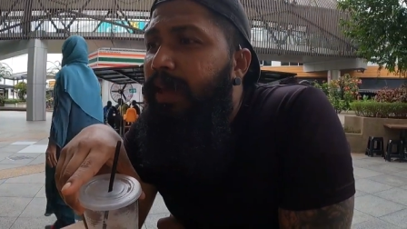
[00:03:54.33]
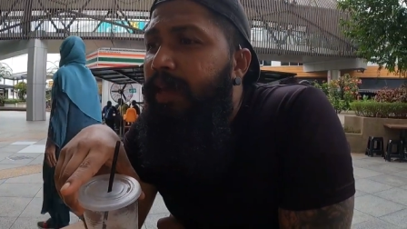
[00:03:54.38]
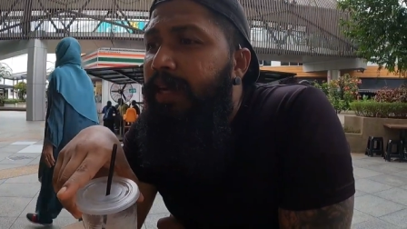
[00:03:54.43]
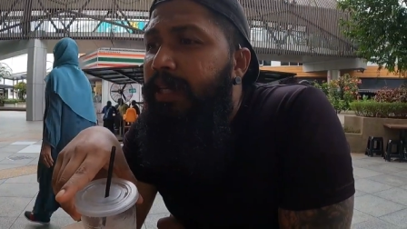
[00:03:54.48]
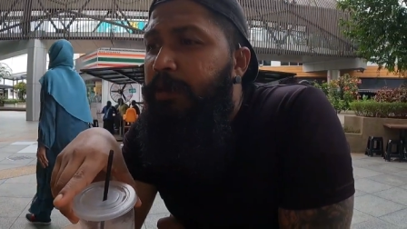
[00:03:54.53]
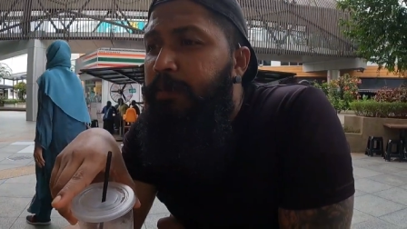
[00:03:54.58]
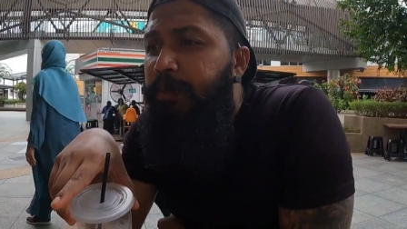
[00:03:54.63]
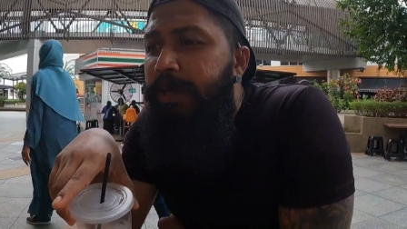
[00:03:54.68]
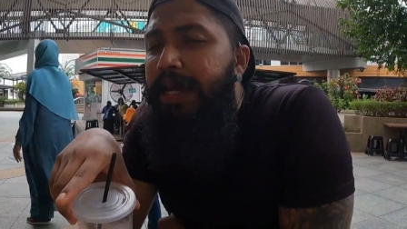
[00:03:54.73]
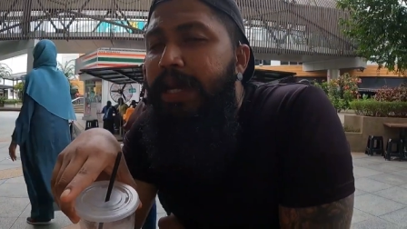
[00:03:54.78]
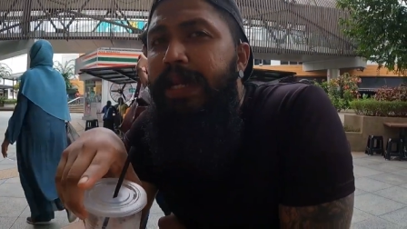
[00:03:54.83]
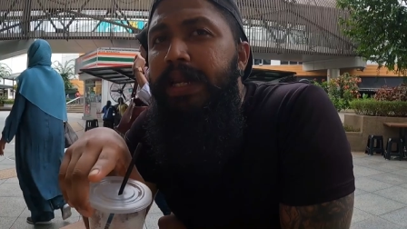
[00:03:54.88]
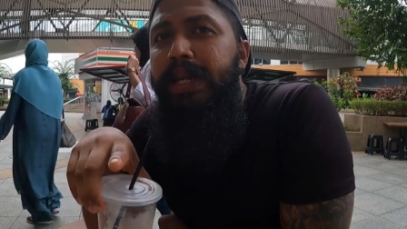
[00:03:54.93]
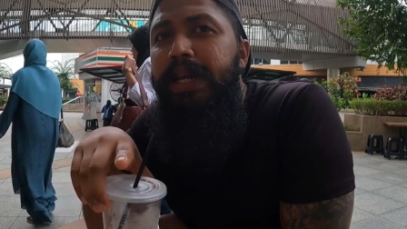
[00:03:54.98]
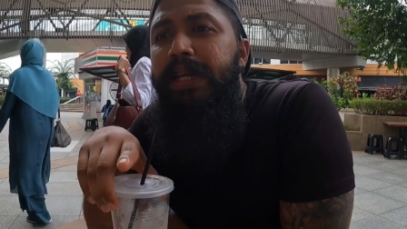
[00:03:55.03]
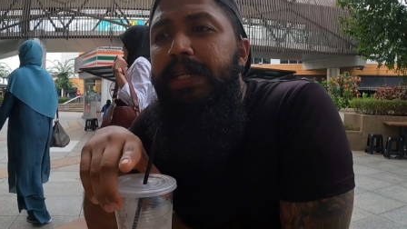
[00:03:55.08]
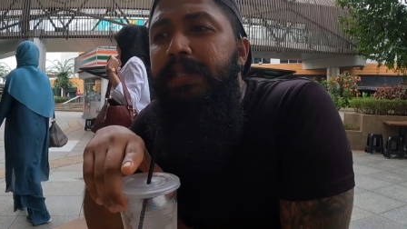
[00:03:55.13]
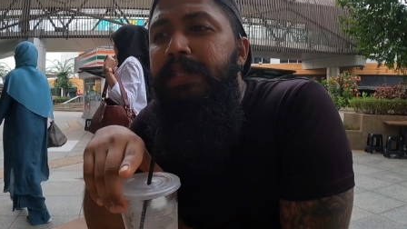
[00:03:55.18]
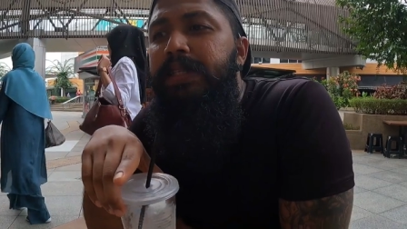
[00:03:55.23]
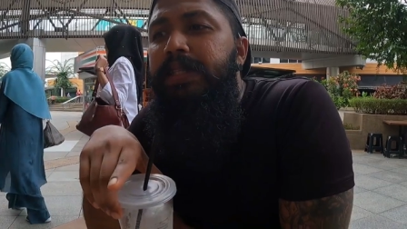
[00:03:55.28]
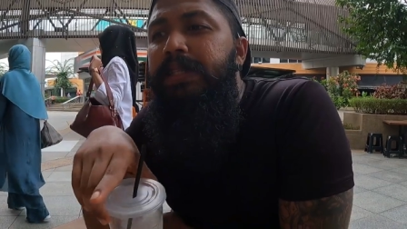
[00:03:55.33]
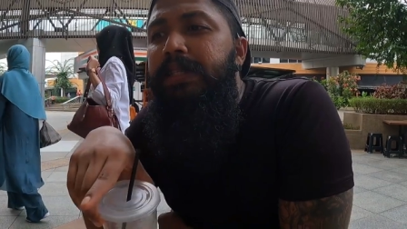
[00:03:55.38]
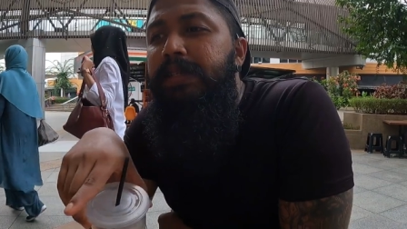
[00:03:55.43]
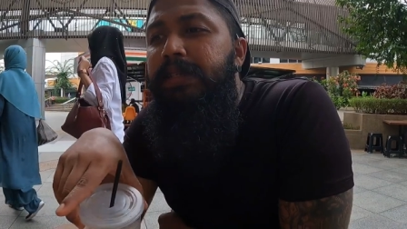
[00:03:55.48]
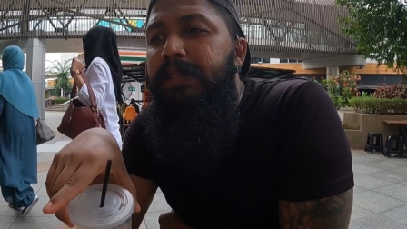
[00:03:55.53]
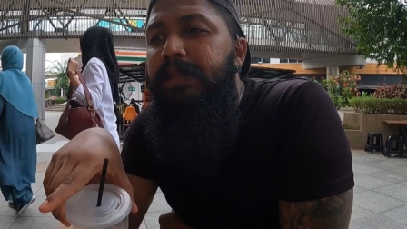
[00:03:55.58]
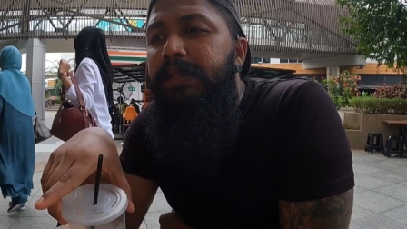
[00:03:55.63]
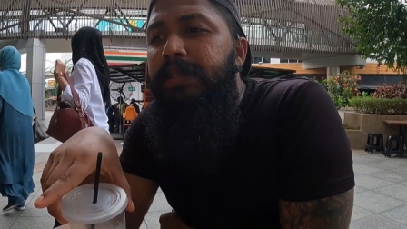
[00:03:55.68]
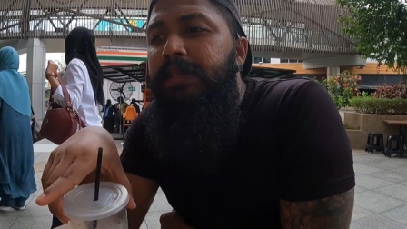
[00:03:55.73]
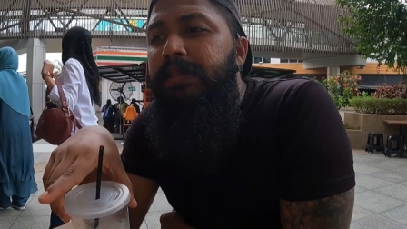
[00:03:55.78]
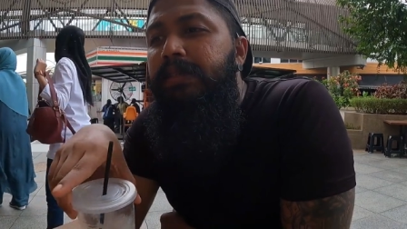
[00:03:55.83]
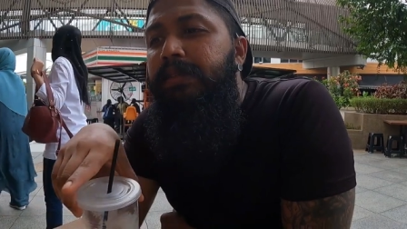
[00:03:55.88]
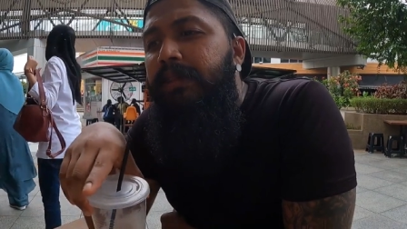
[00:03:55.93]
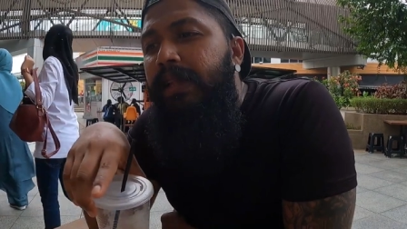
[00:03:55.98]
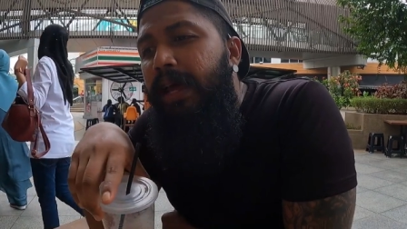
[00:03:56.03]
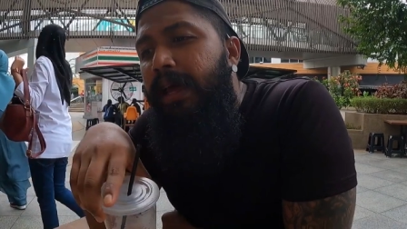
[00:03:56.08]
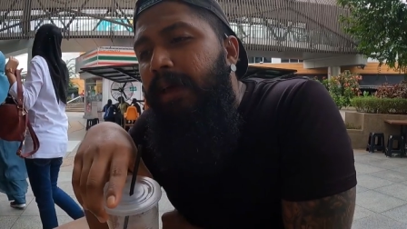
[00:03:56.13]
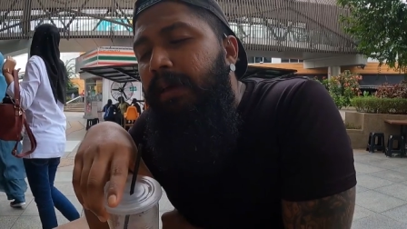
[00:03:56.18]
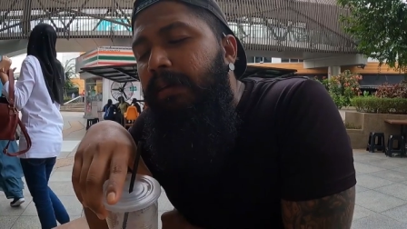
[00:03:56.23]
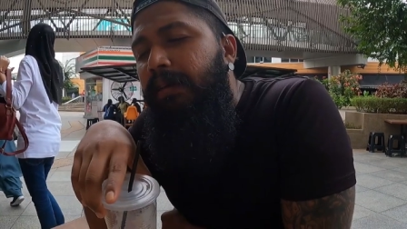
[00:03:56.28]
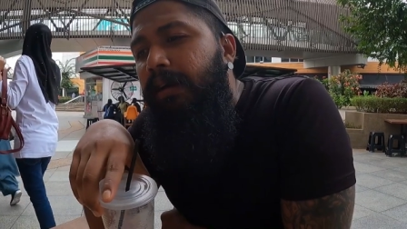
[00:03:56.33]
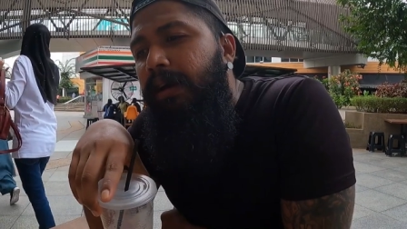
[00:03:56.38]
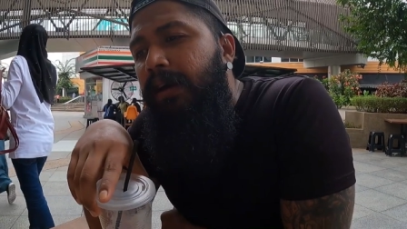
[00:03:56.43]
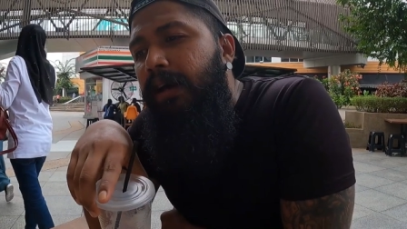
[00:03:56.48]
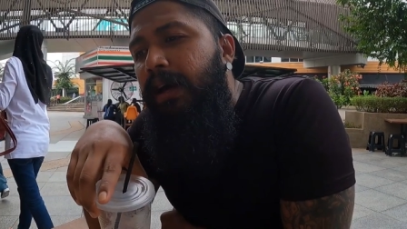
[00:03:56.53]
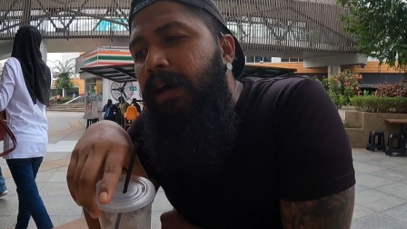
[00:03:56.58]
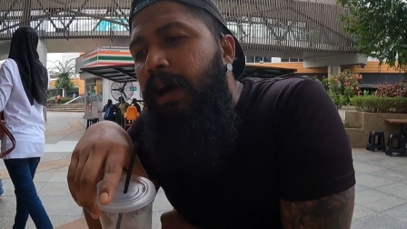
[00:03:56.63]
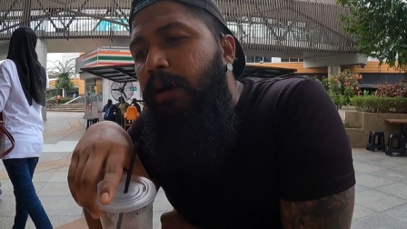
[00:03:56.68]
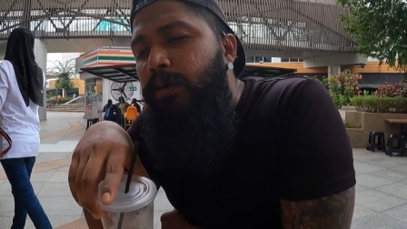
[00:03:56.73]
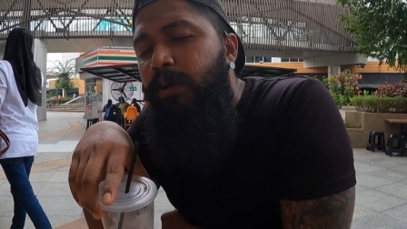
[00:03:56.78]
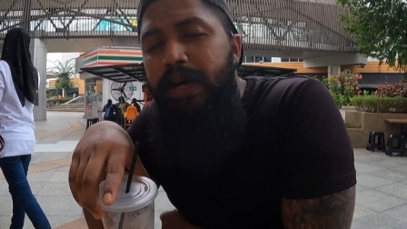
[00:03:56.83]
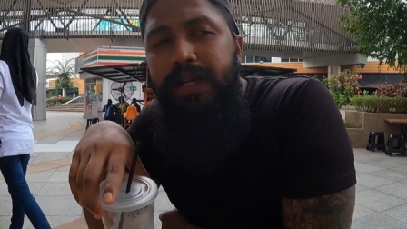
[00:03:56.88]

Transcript: It's like how